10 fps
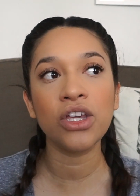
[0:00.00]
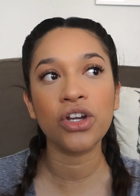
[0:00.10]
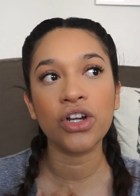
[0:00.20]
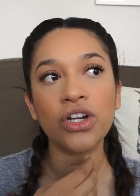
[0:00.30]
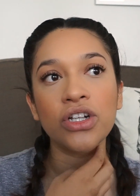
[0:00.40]

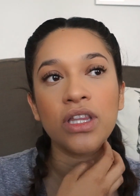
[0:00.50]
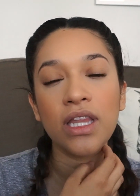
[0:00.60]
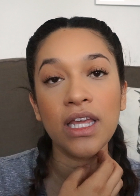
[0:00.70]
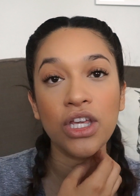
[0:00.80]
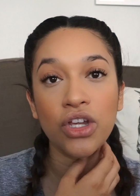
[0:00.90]
you're
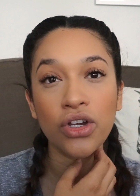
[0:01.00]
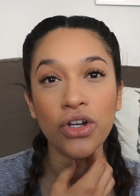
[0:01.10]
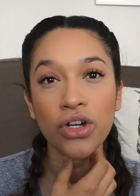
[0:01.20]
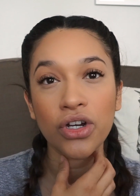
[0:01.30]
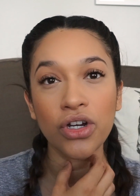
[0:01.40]

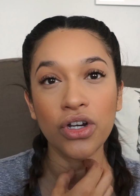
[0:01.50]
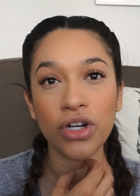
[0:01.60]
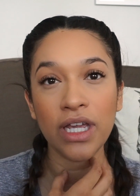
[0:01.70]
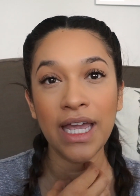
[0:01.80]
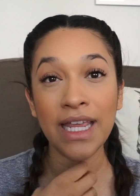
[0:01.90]

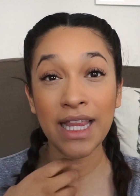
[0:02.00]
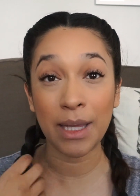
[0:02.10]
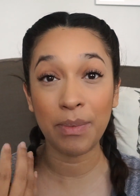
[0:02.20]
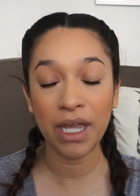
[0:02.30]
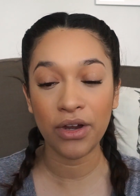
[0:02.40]
getting
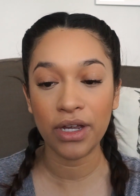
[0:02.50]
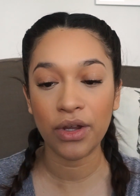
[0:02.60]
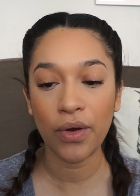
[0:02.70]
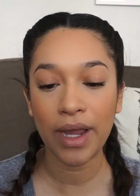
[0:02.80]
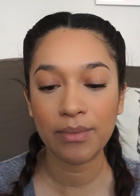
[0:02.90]
like
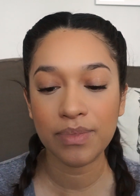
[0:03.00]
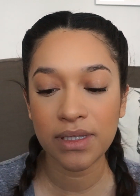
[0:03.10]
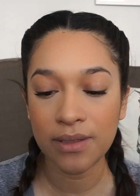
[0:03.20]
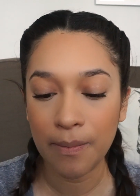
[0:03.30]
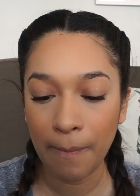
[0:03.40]
period
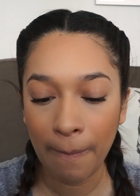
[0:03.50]
cramps.